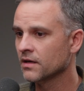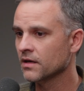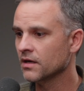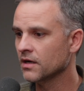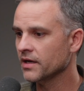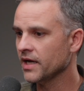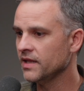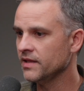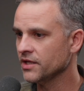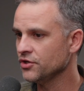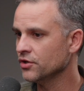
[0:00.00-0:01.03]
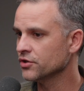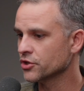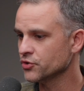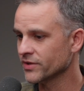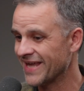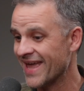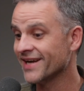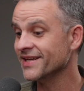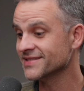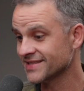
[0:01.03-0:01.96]
uh, and then you know you go to a
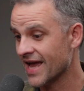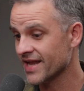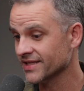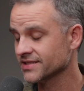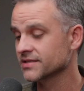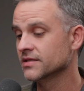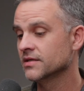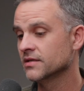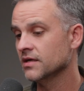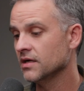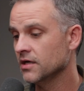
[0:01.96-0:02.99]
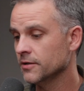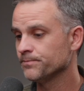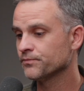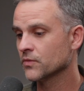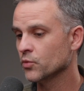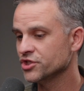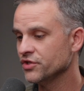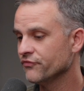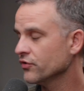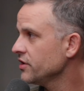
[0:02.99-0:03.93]
candidate status, um,
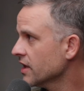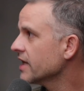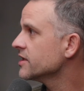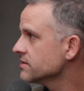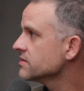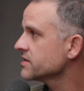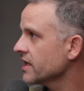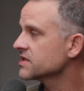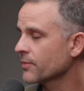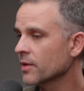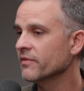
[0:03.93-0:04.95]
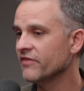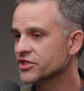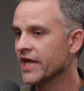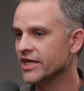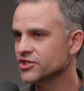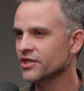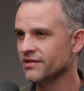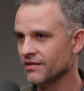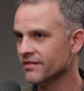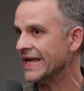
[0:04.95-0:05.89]
which for the United States Department of
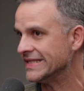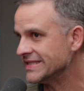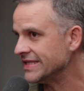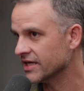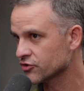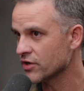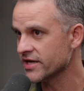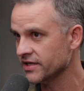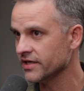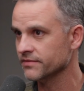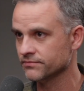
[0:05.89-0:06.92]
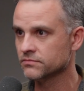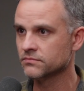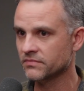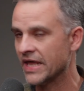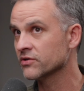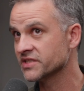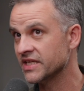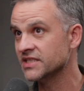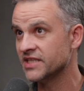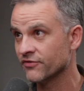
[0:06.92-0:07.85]
Education, they see accredited. They don't
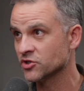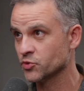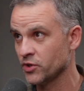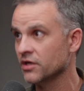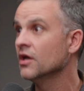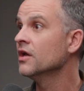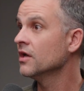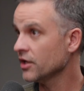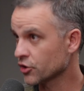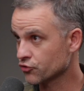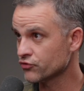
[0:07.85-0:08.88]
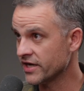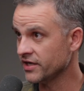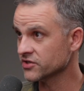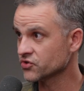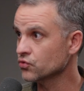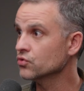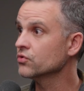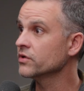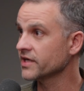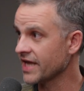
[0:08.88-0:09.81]
see a difference between an accredited
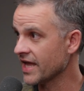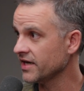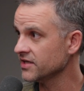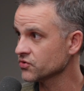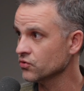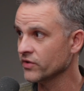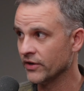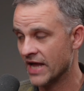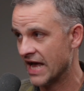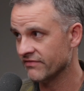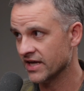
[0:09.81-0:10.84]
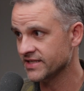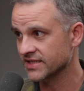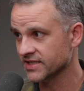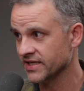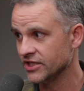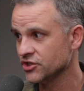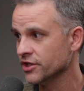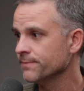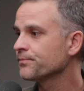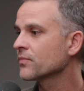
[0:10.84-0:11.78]
school and a candidate school. They don't have that
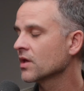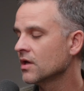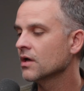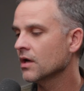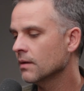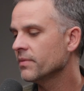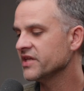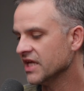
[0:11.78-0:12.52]
designation, um, but the